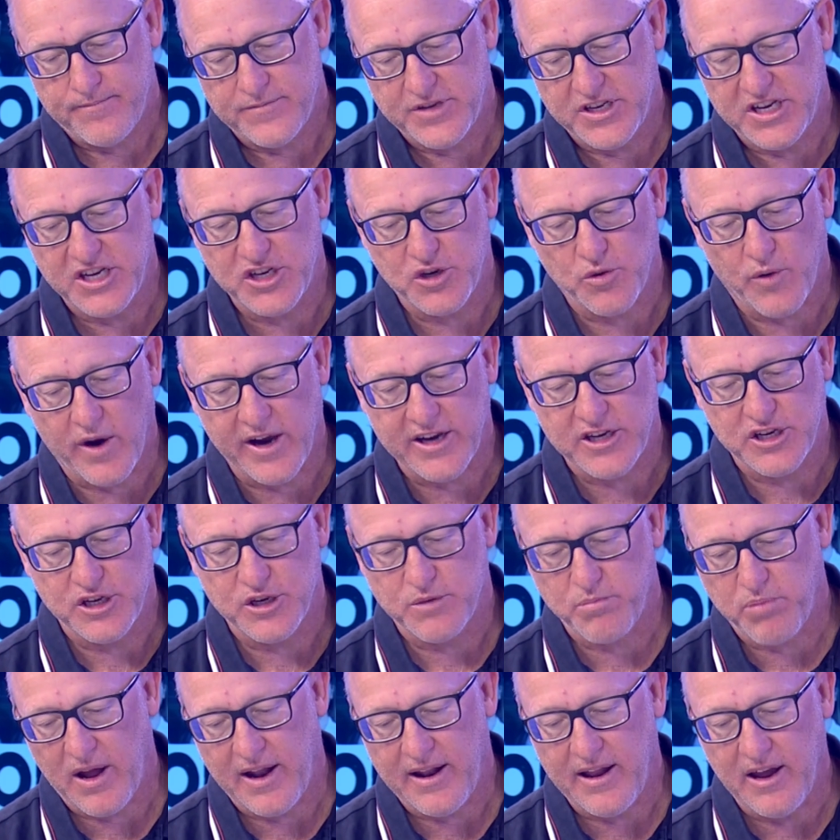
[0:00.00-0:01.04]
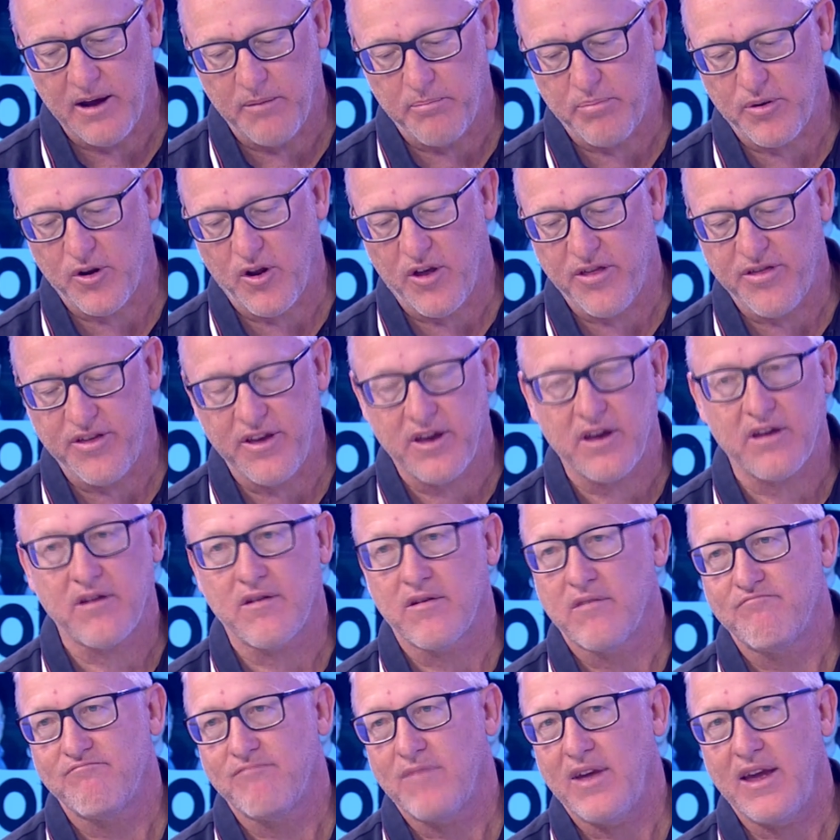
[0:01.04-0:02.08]
situation's played out. But I
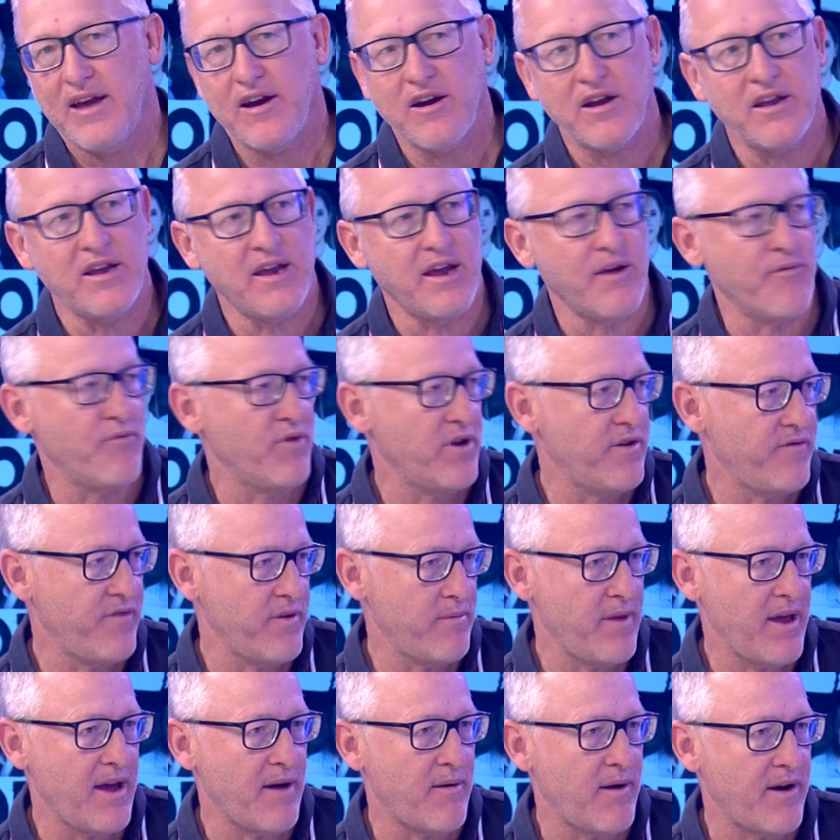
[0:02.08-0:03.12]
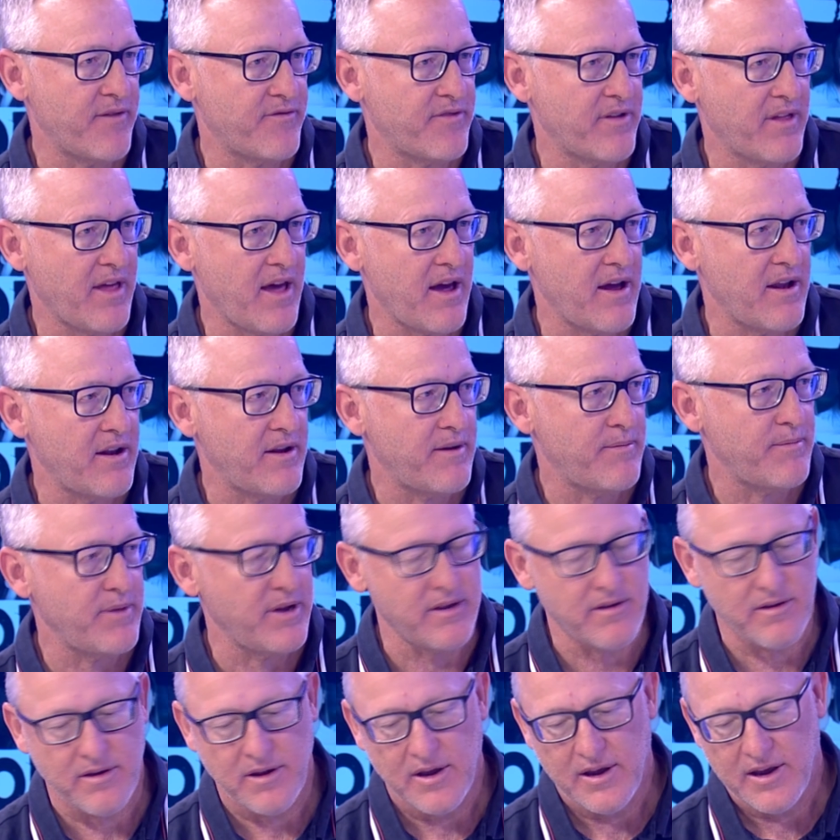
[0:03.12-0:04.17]
think, how can you get rid of him now after that? I
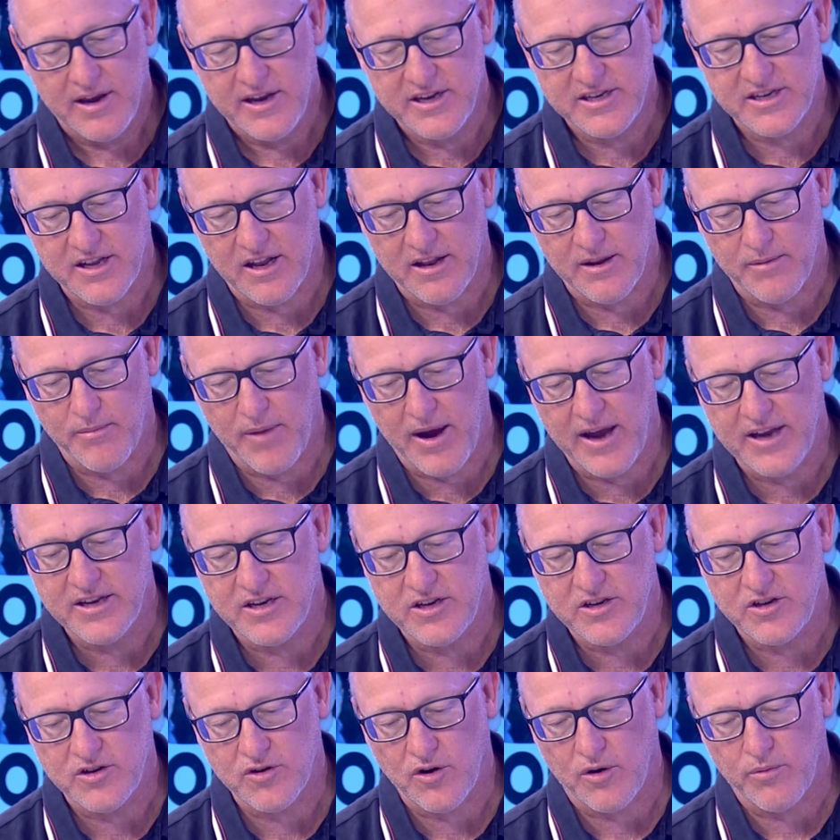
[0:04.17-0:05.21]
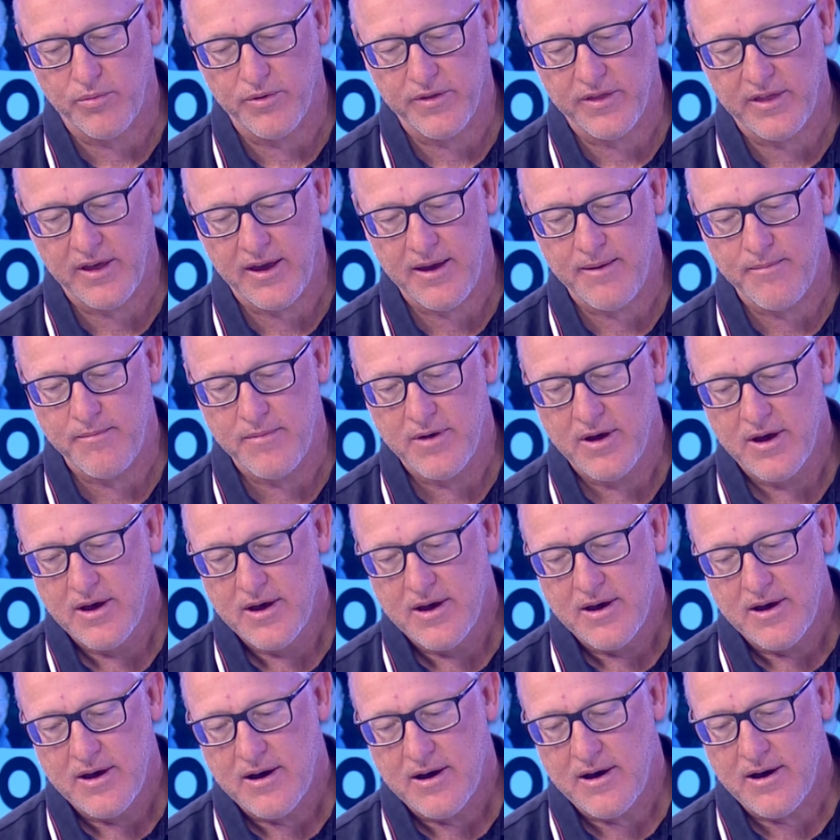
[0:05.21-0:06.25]
mean, he's done an amazing job with them.
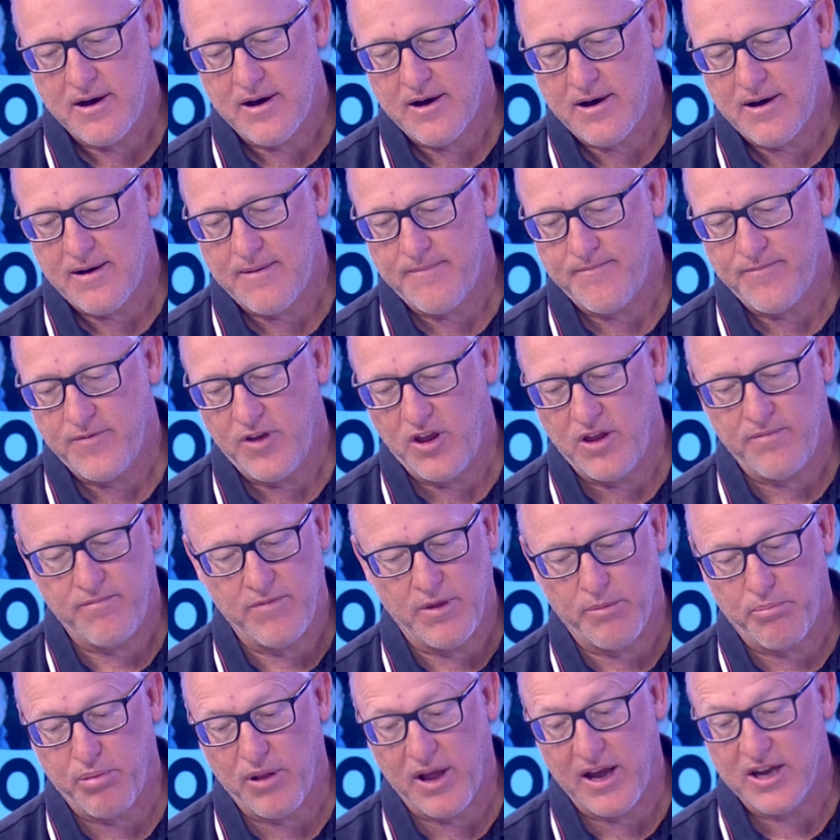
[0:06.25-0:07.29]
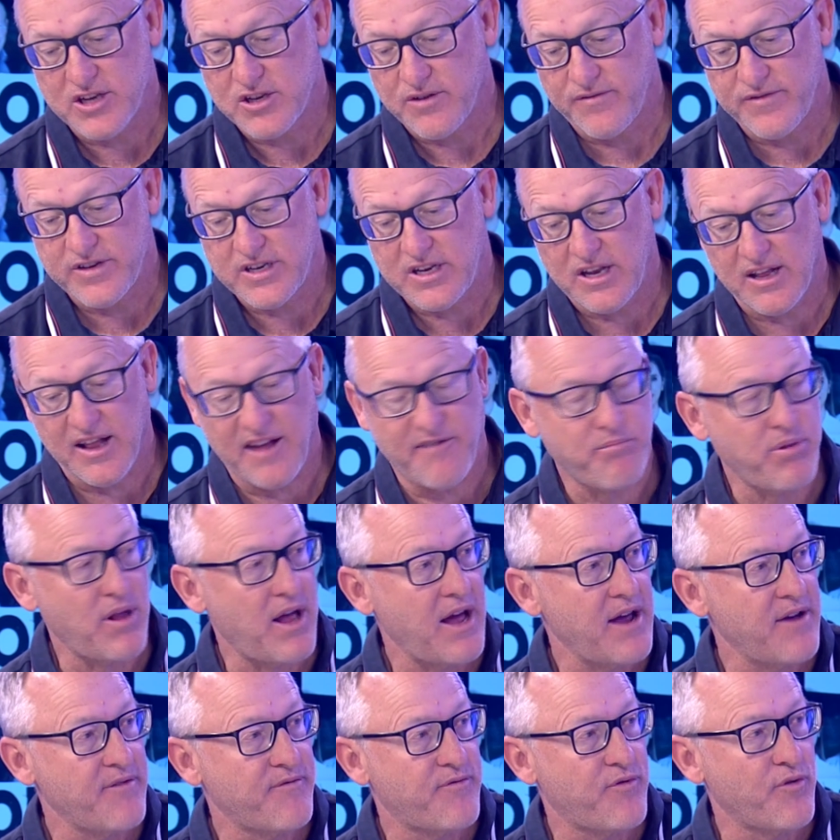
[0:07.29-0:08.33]
The players obviously love
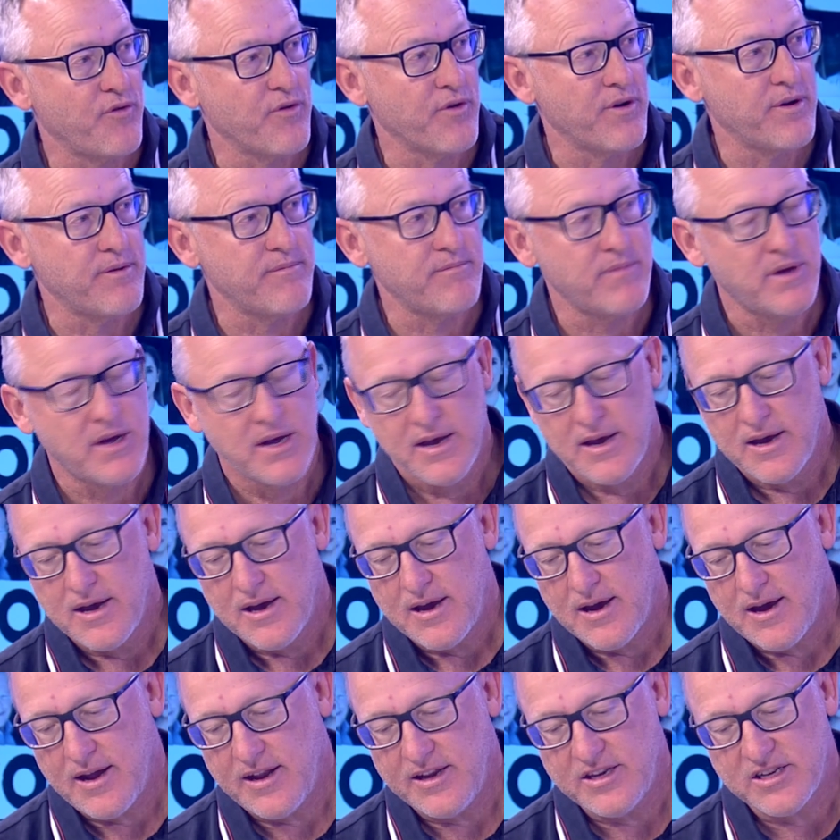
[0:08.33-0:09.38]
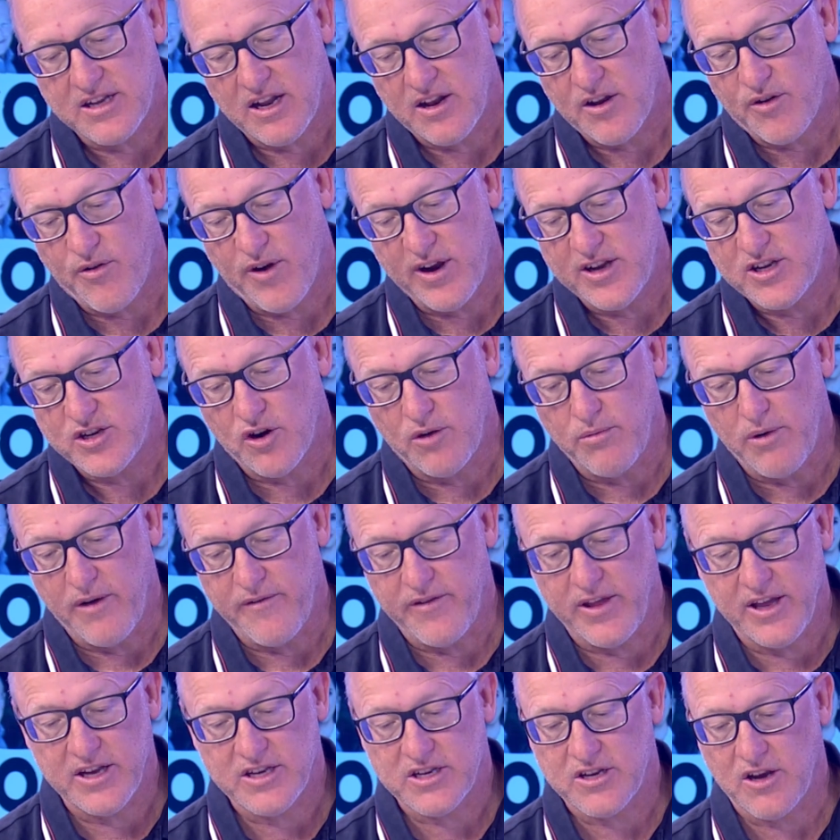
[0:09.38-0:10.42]
playing for him. And he's done a great job
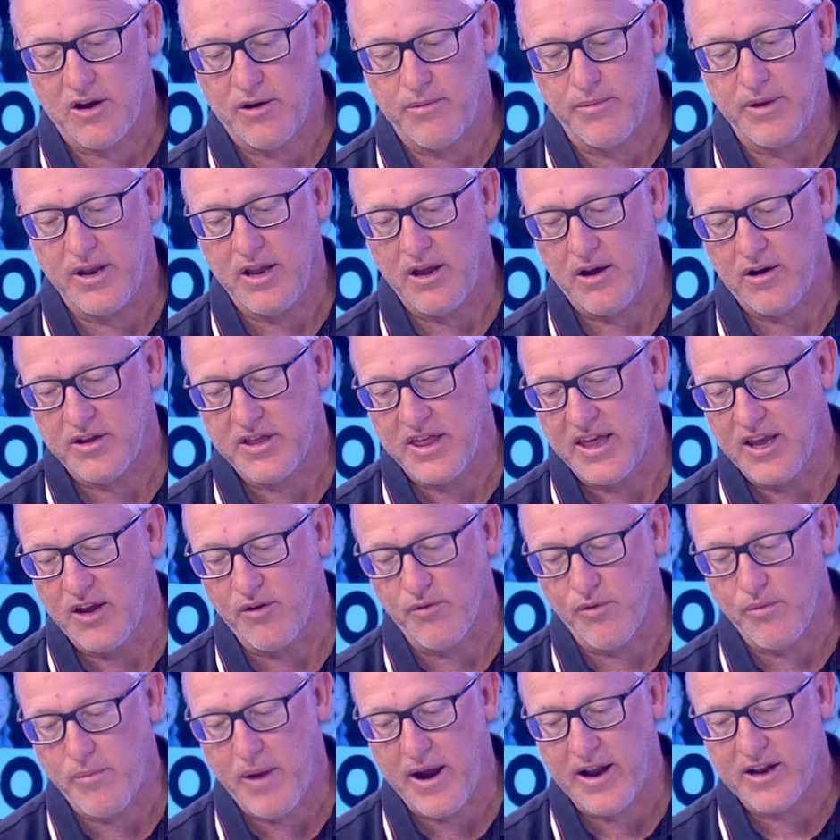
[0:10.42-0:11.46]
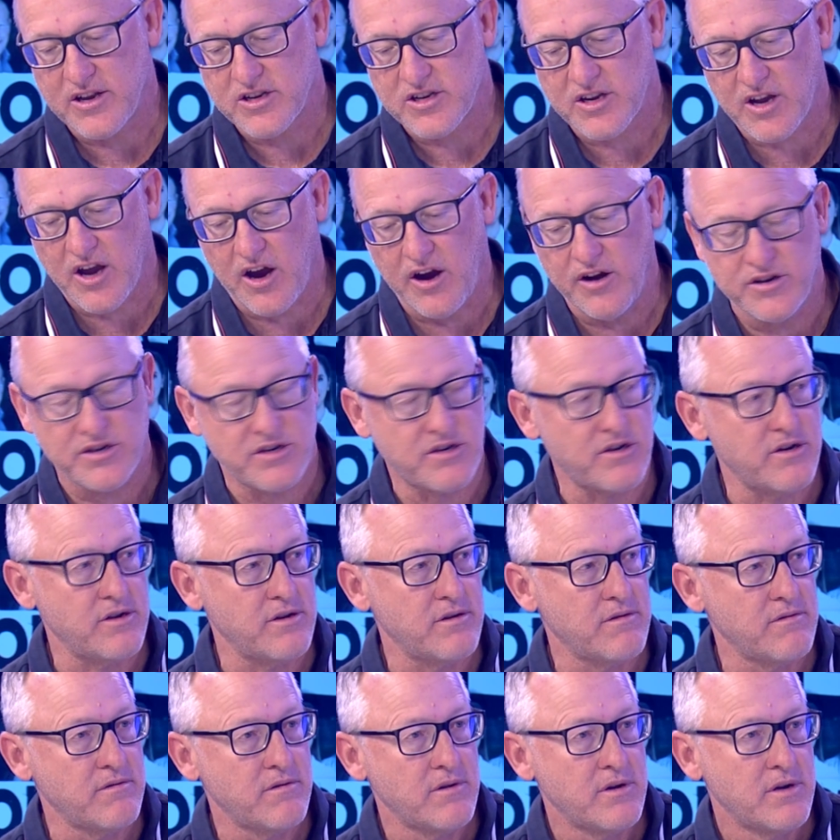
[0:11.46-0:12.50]
over there. So, I mean, I think he'll remain as coach
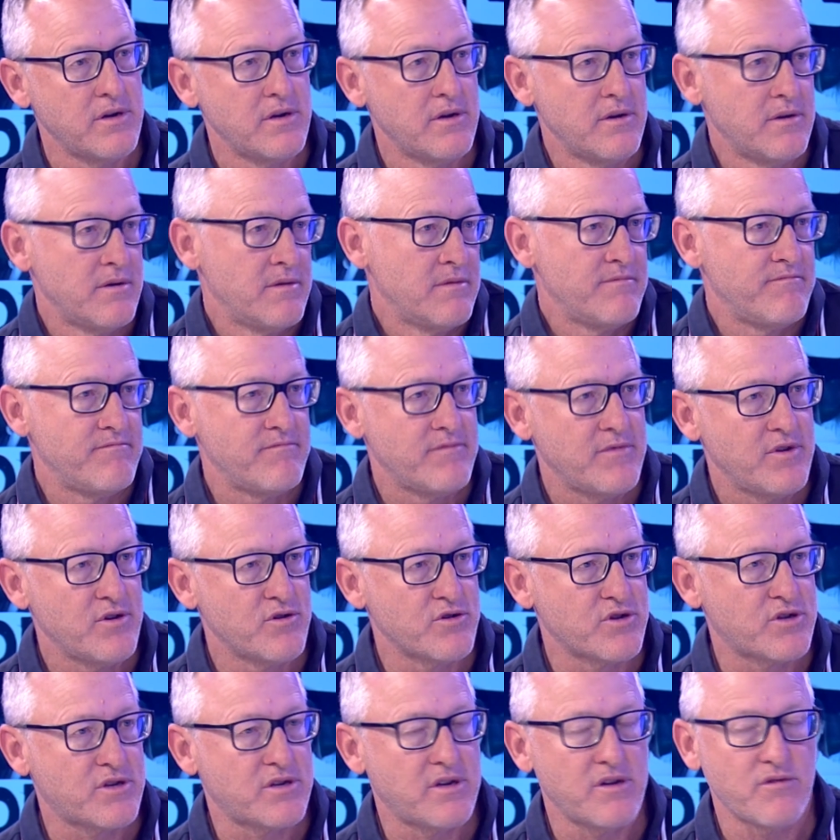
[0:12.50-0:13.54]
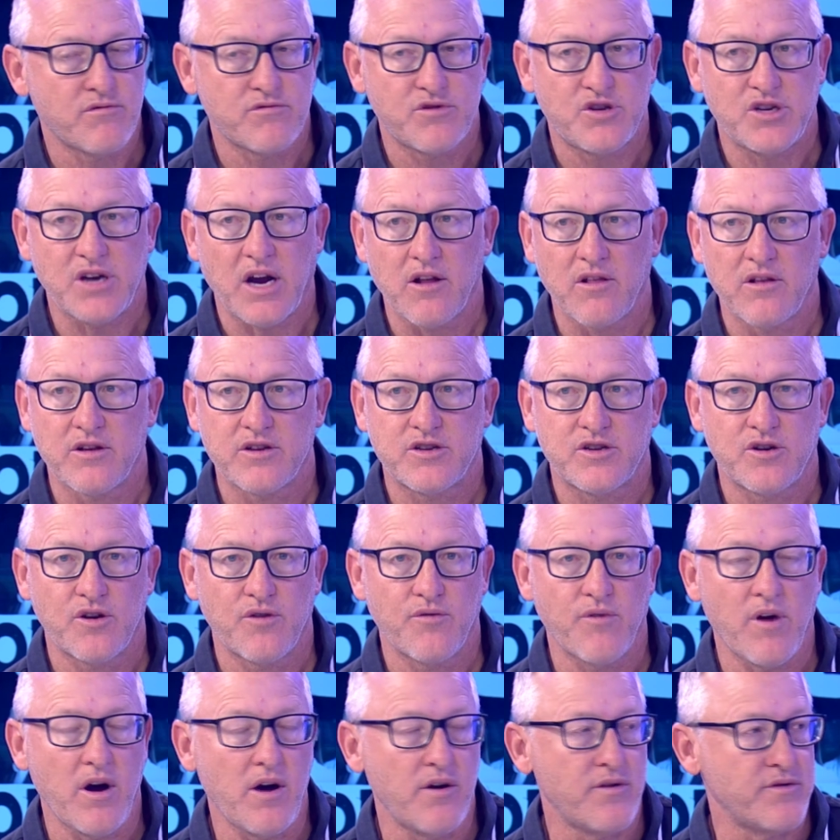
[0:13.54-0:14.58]
and he'll juggle the
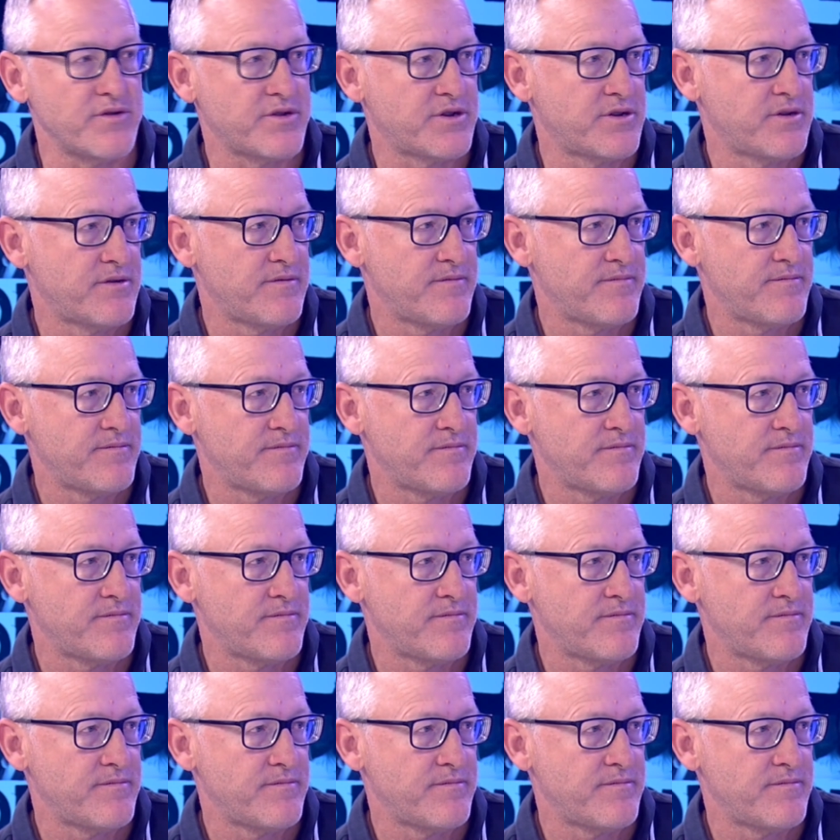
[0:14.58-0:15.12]
two roles.